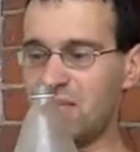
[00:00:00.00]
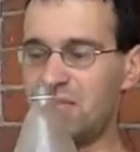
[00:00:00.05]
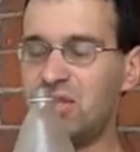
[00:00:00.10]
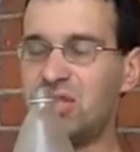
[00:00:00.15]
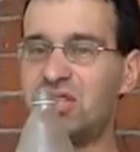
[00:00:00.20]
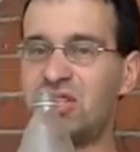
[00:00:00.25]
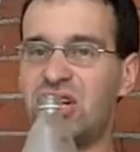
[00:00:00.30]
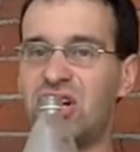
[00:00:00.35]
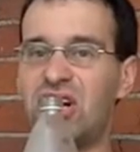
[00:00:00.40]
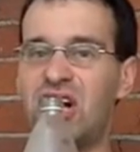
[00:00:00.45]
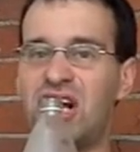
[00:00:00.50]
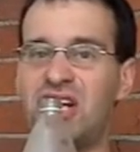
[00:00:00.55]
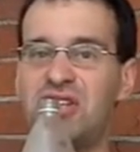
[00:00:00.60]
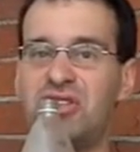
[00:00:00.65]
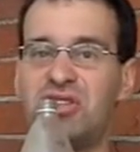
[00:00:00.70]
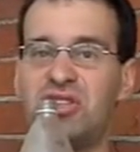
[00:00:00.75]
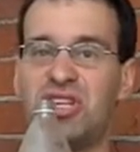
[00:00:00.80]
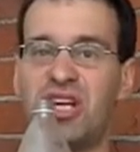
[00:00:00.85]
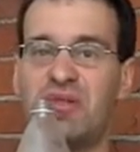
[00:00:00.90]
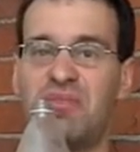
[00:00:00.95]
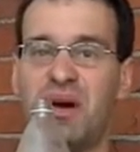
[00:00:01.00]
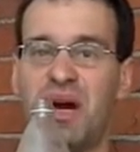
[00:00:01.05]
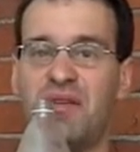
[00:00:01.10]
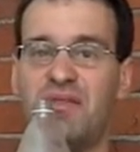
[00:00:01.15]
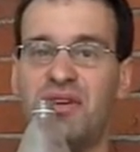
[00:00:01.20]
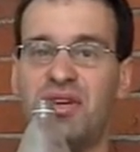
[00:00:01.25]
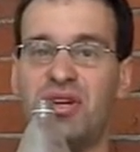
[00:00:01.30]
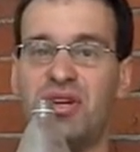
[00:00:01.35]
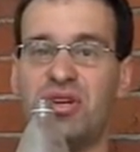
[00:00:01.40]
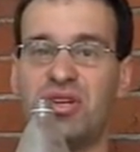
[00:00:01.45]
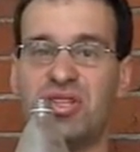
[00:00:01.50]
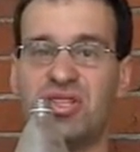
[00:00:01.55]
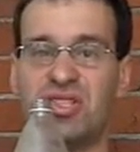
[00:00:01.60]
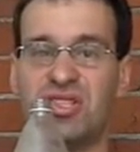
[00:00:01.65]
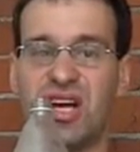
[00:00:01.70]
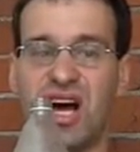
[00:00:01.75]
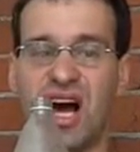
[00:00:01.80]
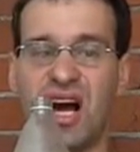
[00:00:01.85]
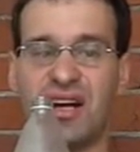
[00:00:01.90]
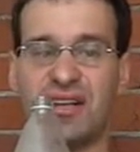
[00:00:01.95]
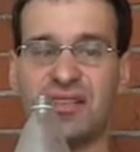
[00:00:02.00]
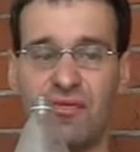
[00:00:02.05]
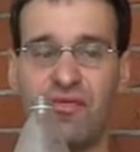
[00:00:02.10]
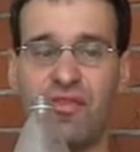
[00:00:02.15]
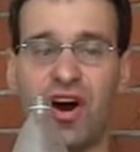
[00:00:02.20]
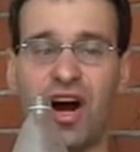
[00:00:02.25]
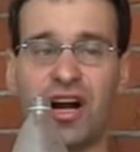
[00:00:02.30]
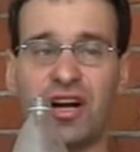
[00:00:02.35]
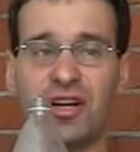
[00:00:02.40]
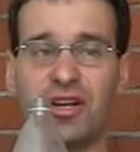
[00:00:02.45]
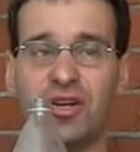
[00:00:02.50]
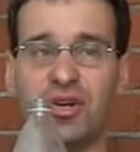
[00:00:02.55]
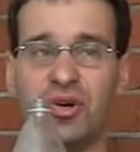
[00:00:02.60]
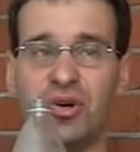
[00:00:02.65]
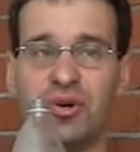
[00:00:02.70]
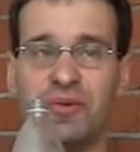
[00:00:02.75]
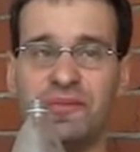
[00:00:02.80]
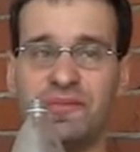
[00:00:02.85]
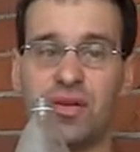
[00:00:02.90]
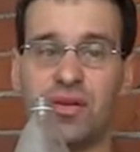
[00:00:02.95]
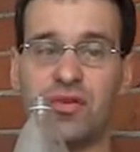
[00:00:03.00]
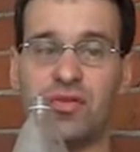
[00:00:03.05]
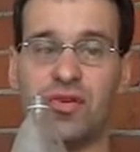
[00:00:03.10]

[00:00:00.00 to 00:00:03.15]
Mr. Ren, you said my videos suck. Fuck you.